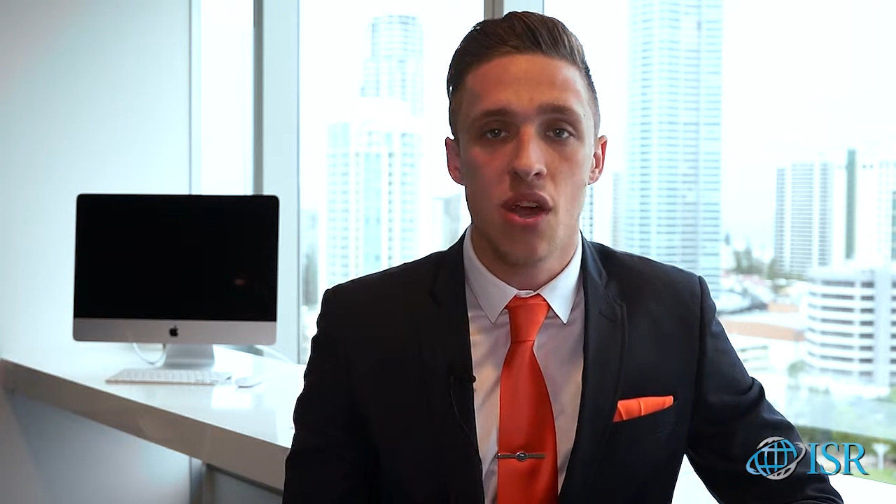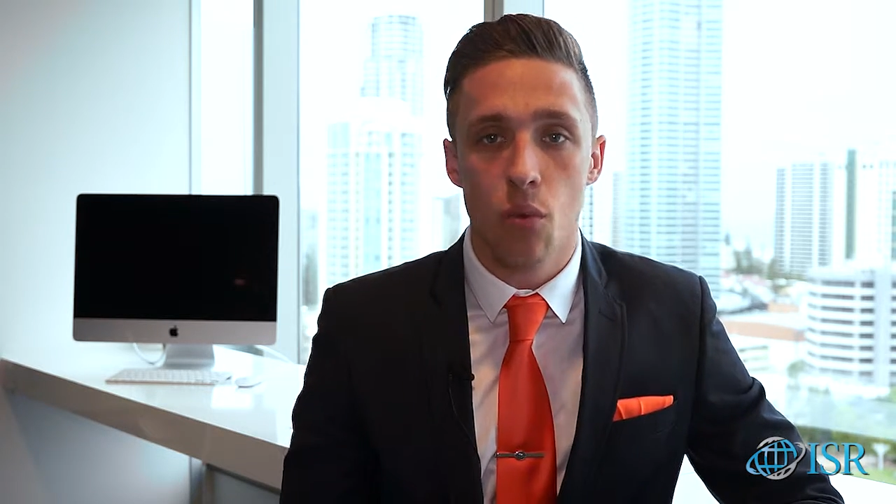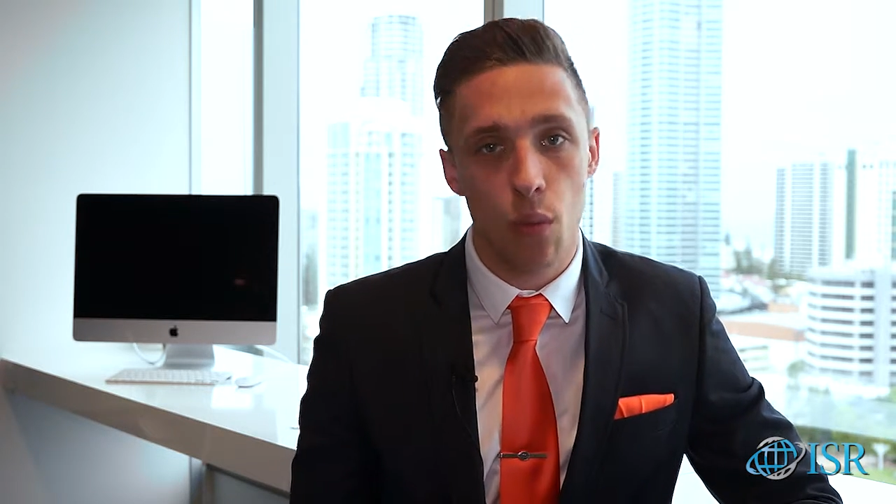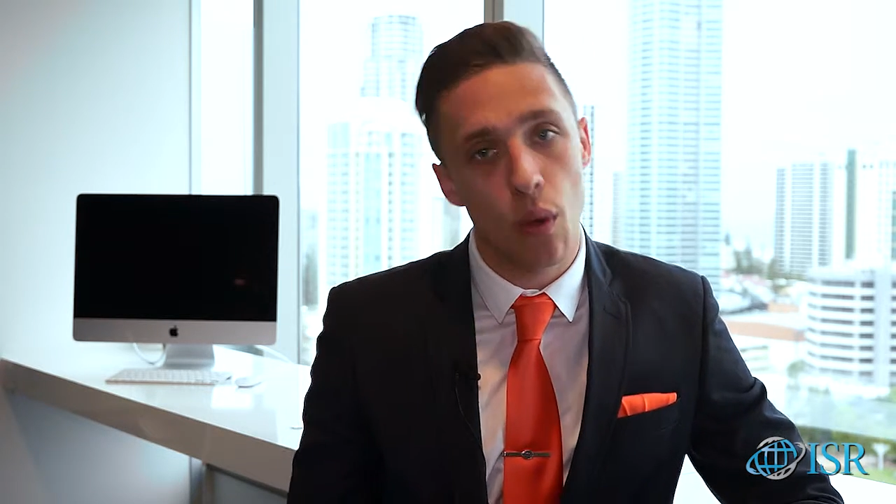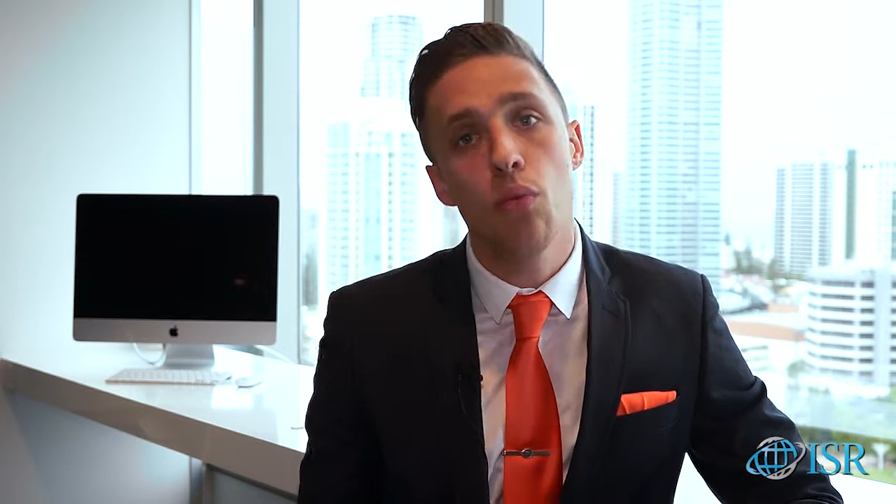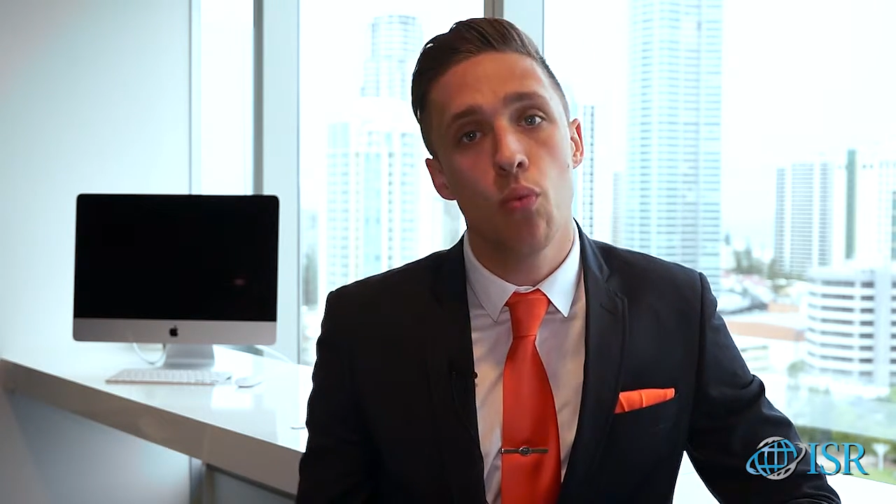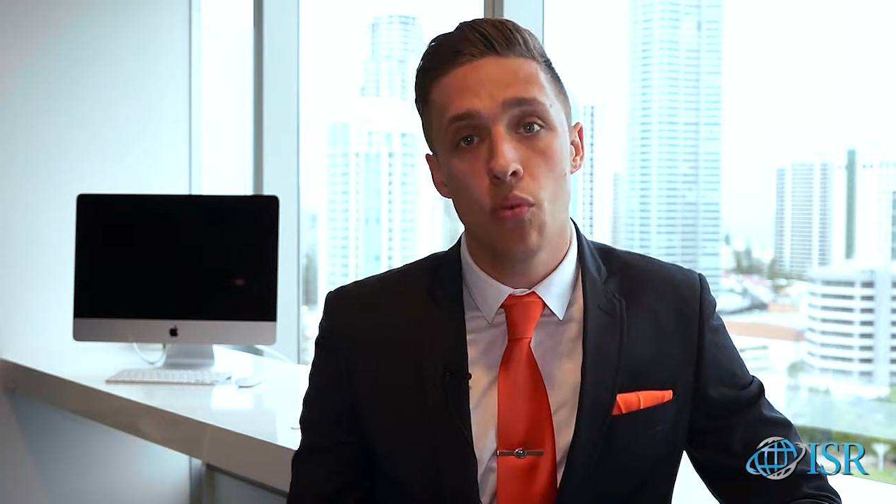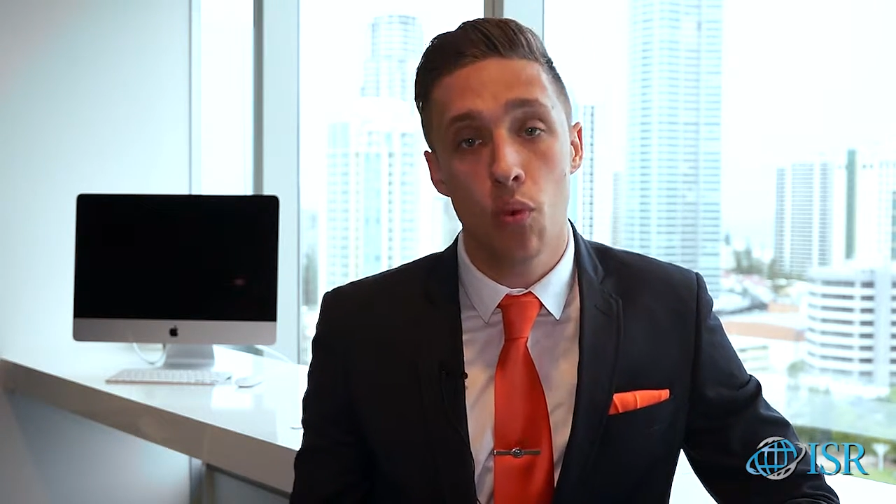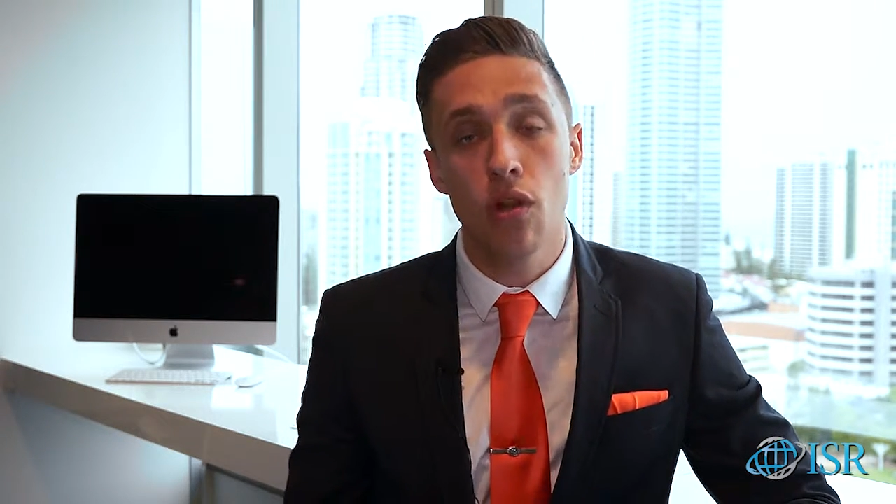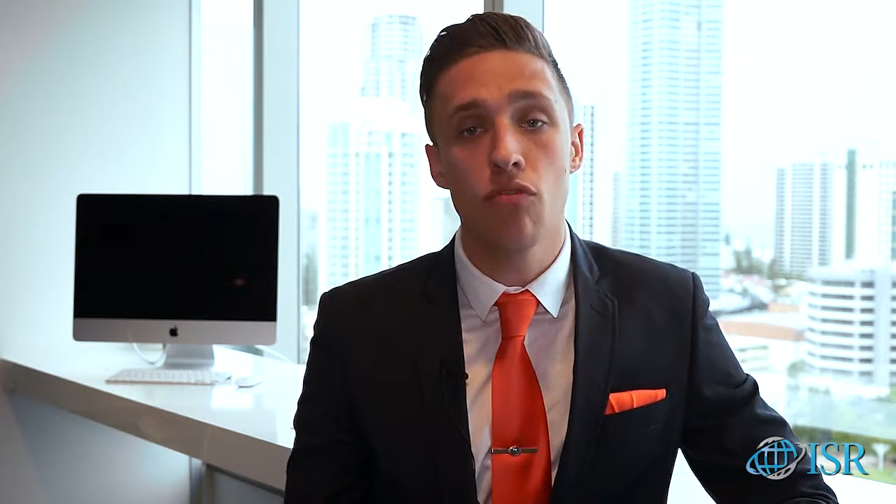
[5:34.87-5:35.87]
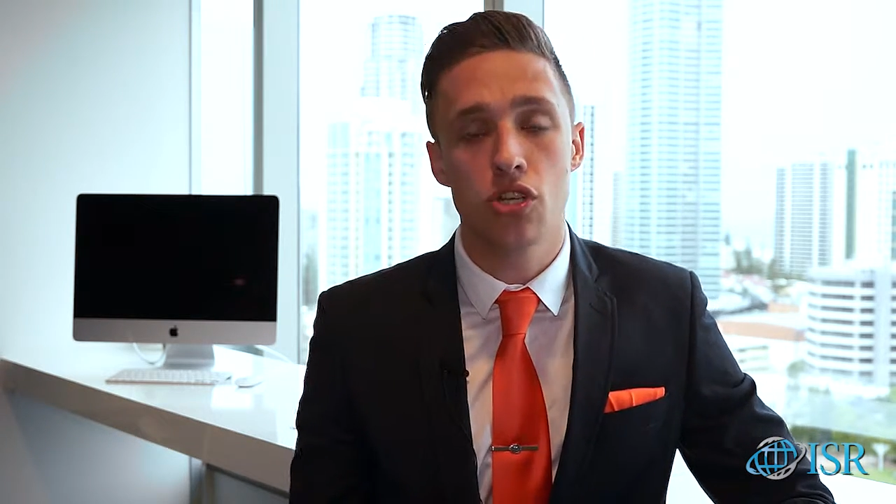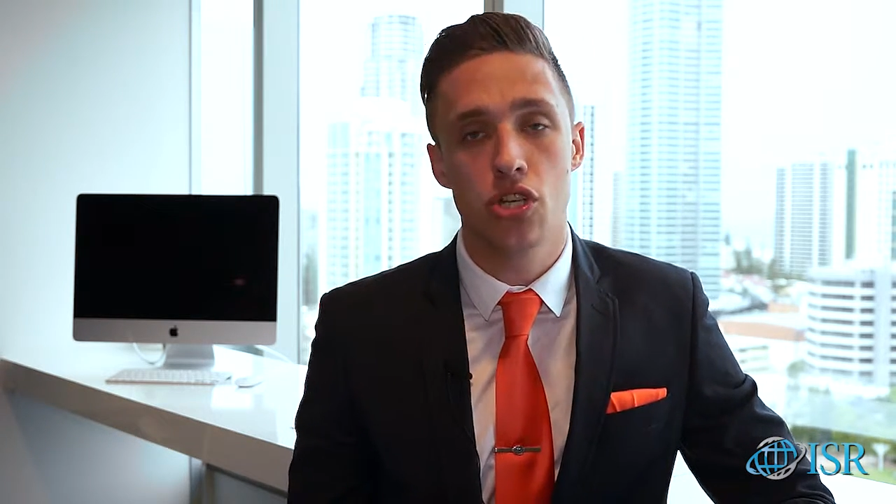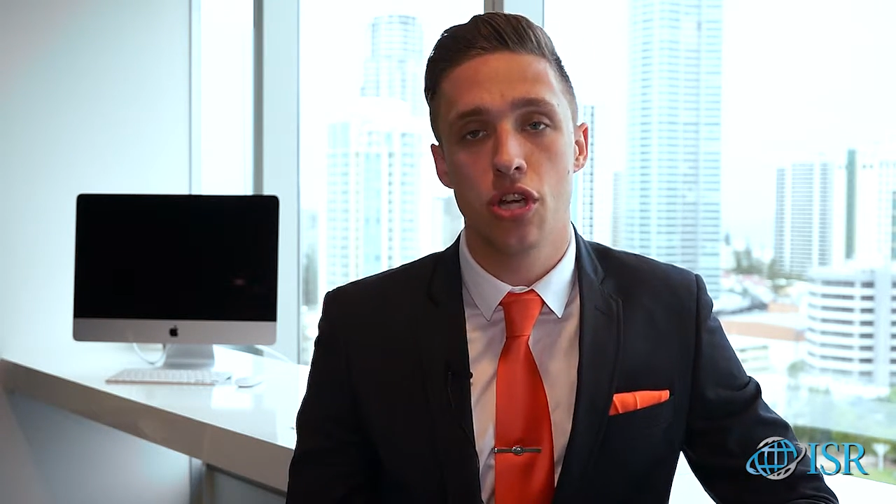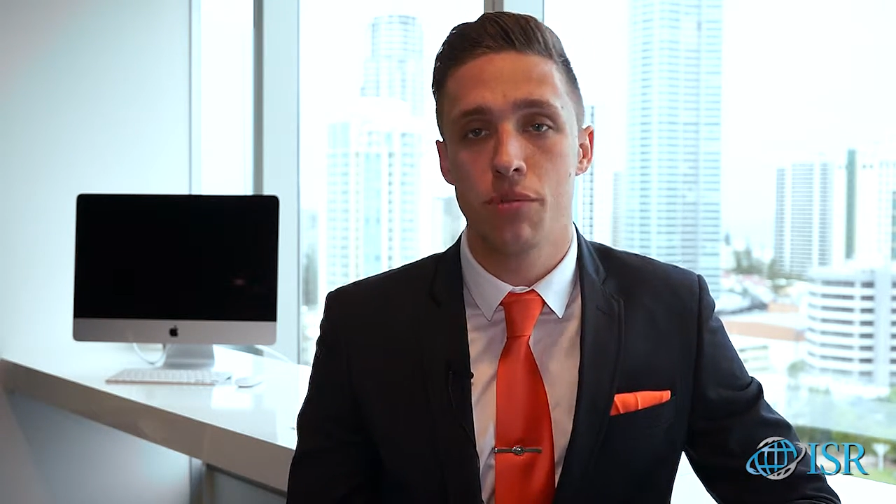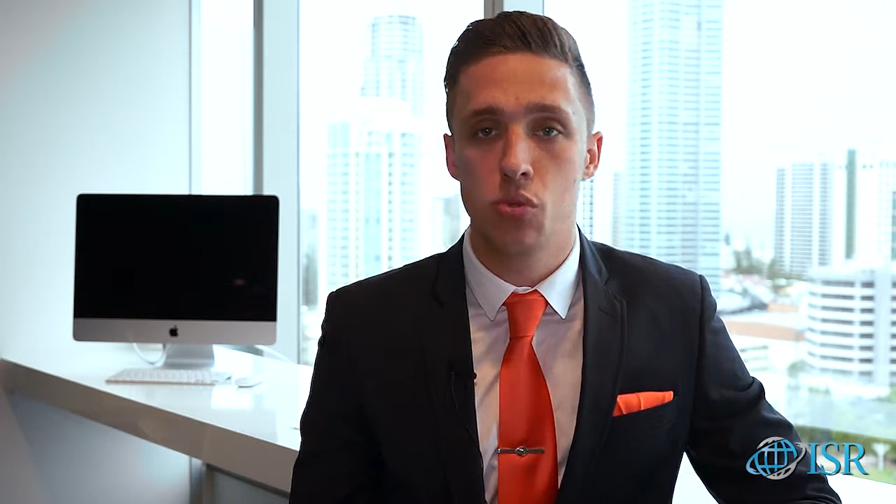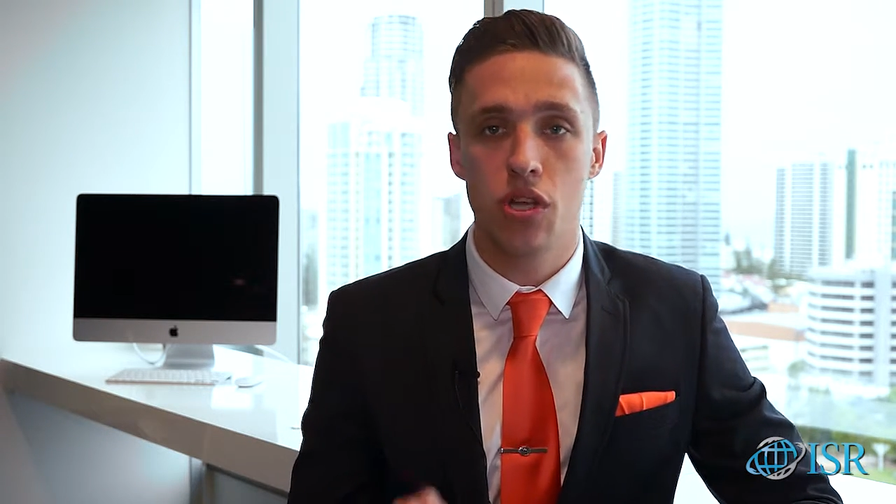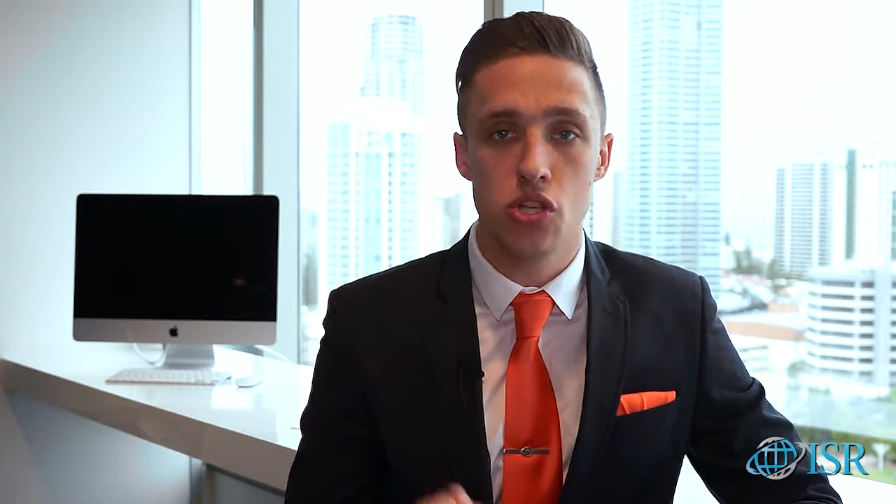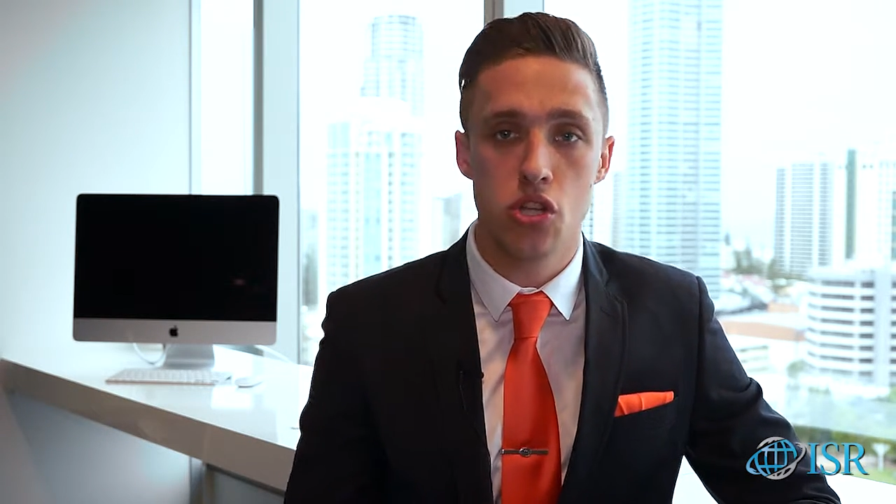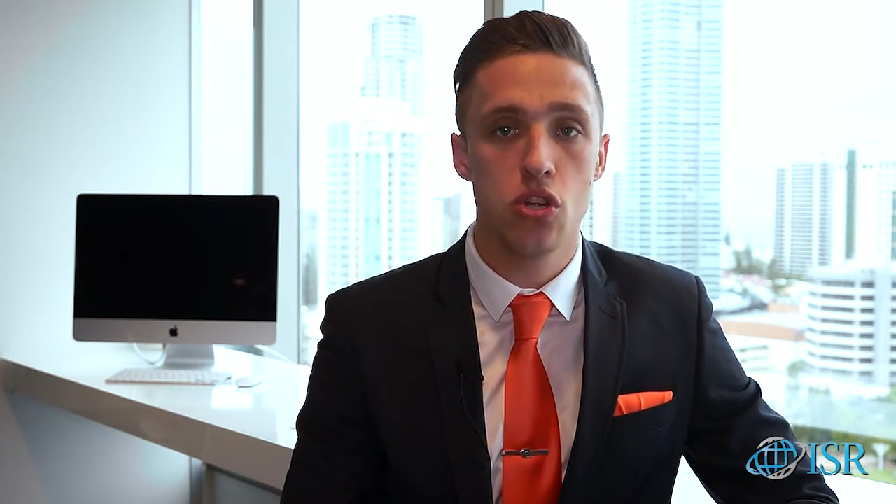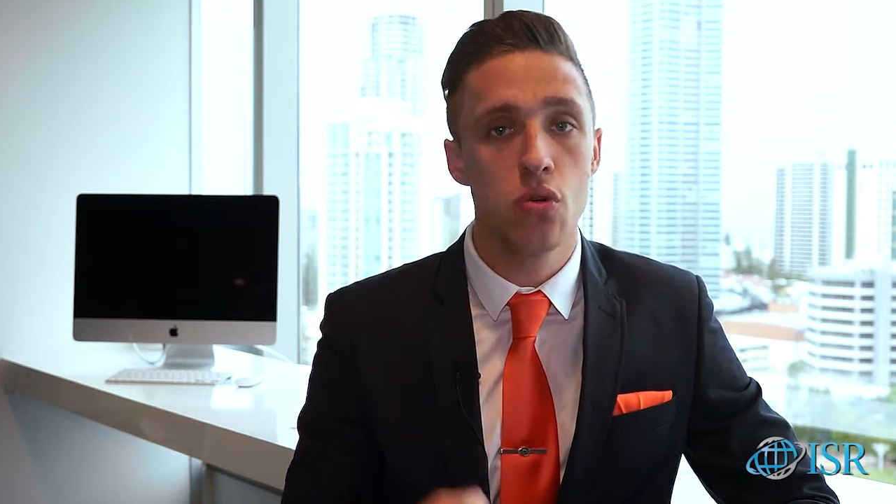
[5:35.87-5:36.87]
we will return between
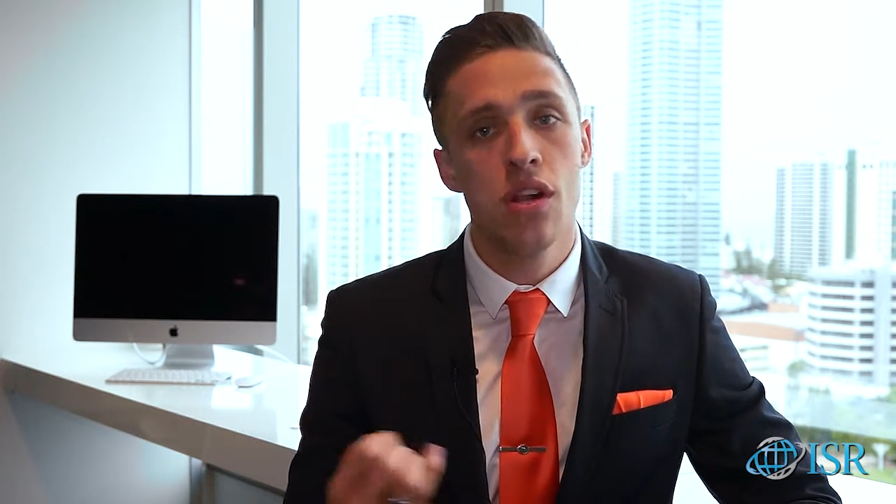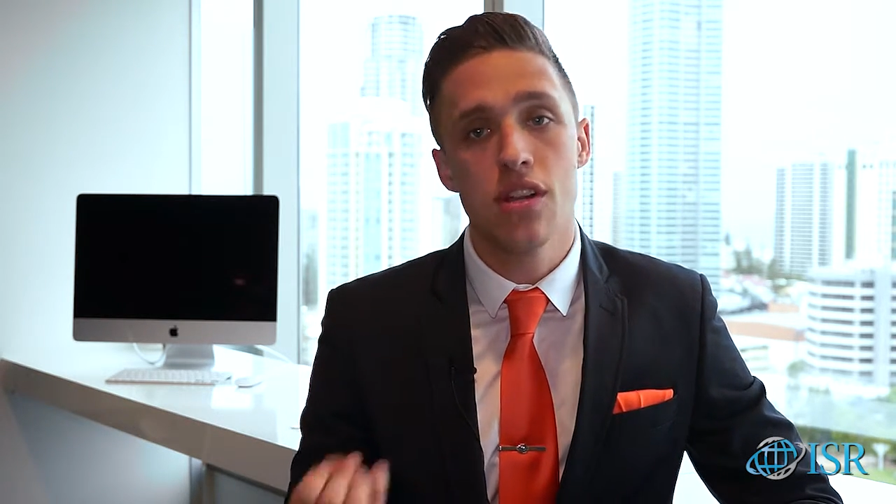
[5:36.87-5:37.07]
2